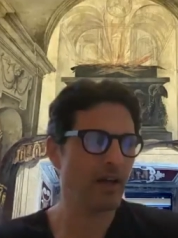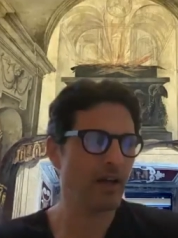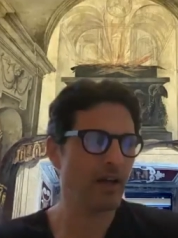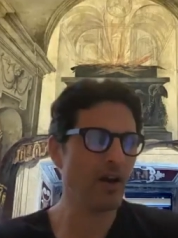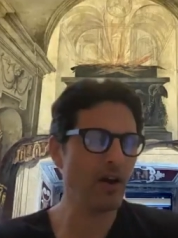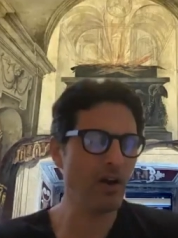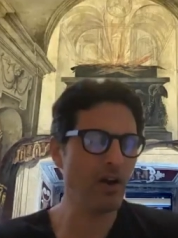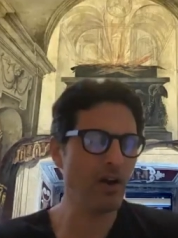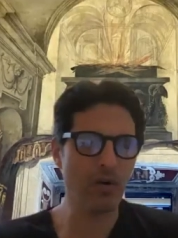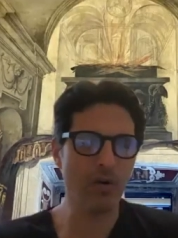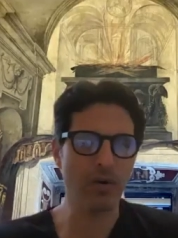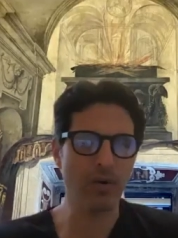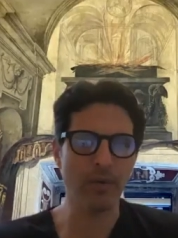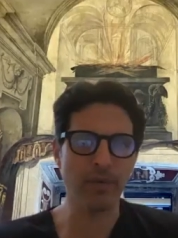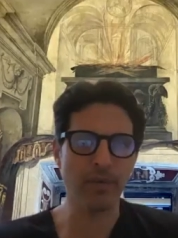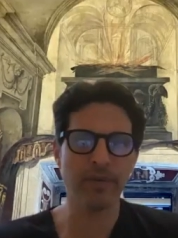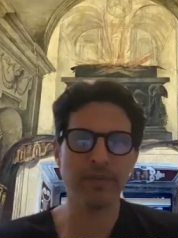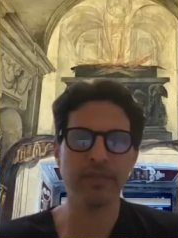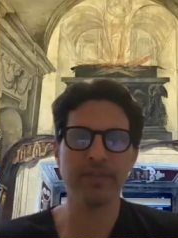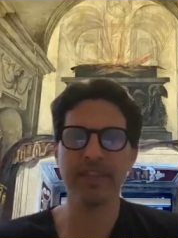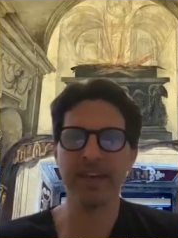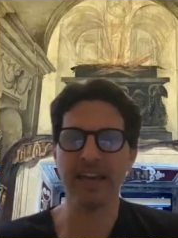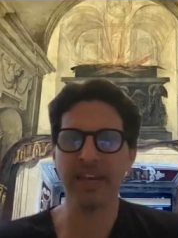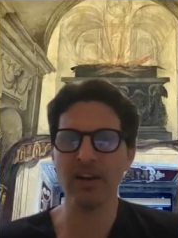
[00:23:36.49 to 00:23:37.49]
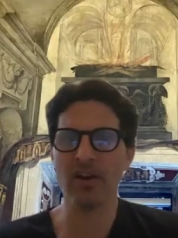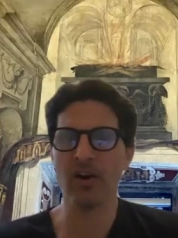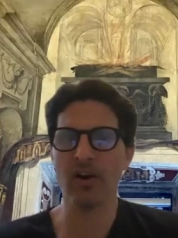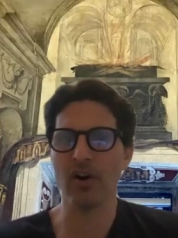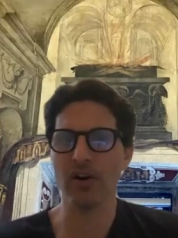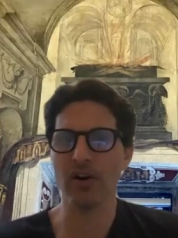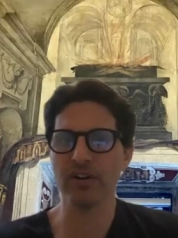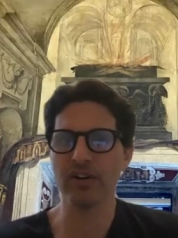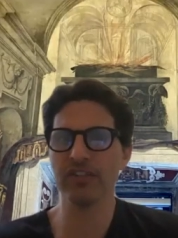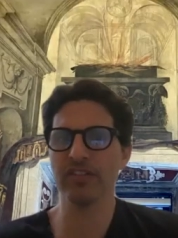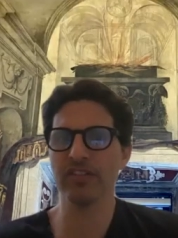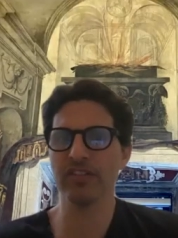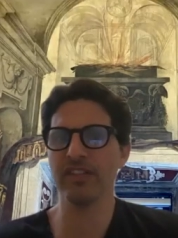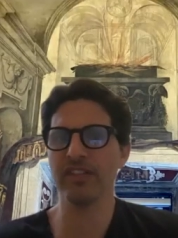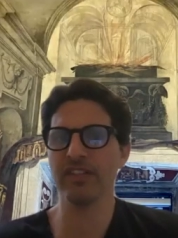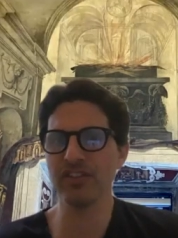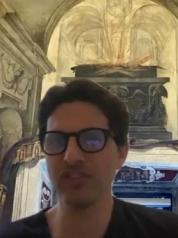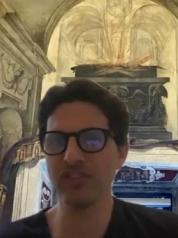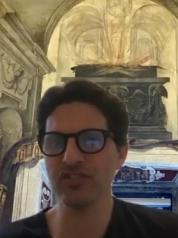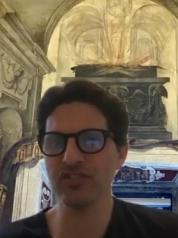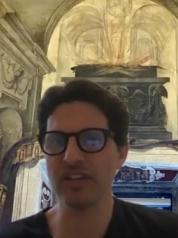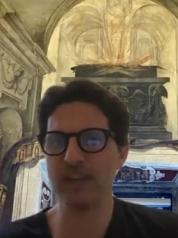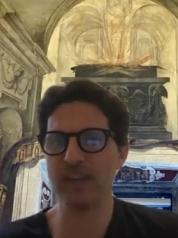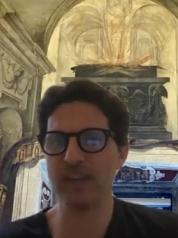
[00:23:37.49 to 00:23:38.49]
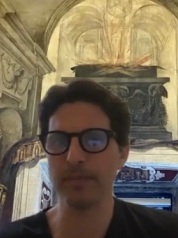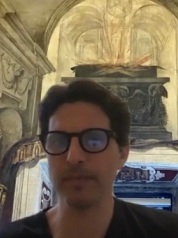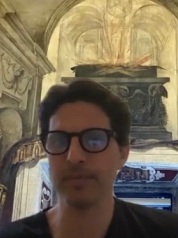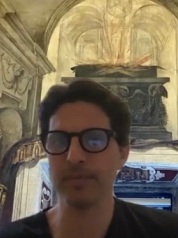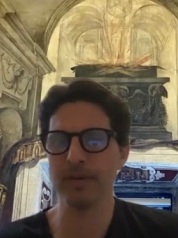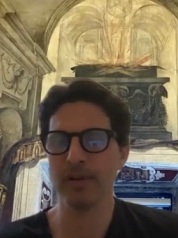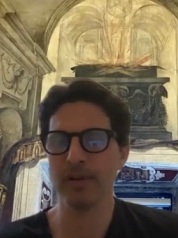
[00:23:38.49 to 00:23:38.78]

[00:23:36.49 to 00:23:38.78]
Oh, that heart is in this shape.